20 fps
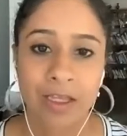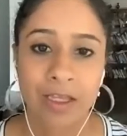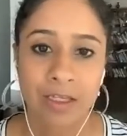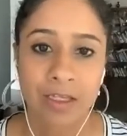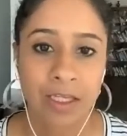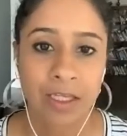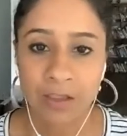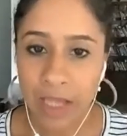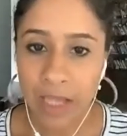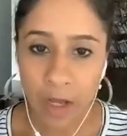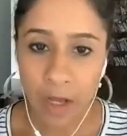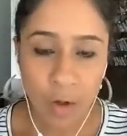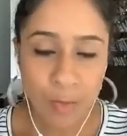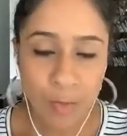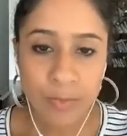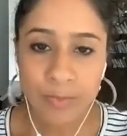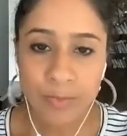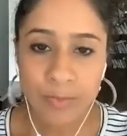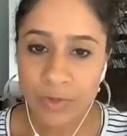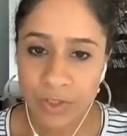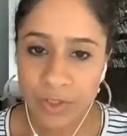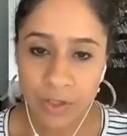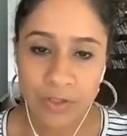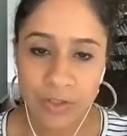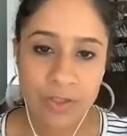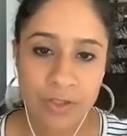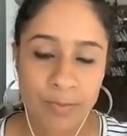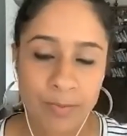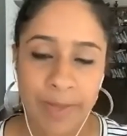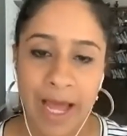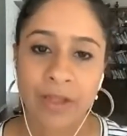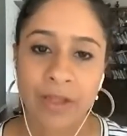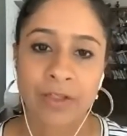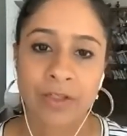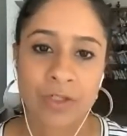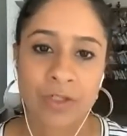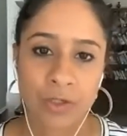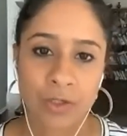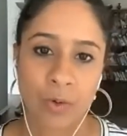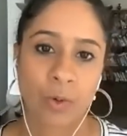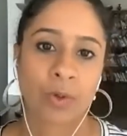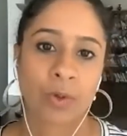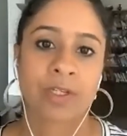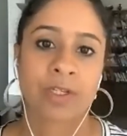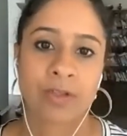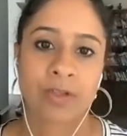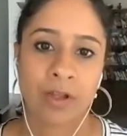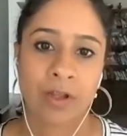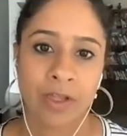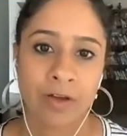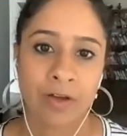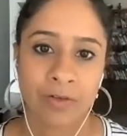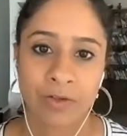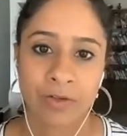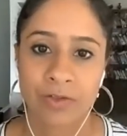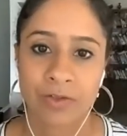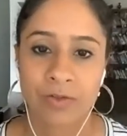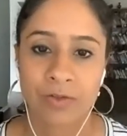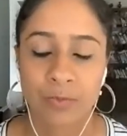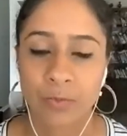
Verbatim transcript: can help start to balance your cortisol levels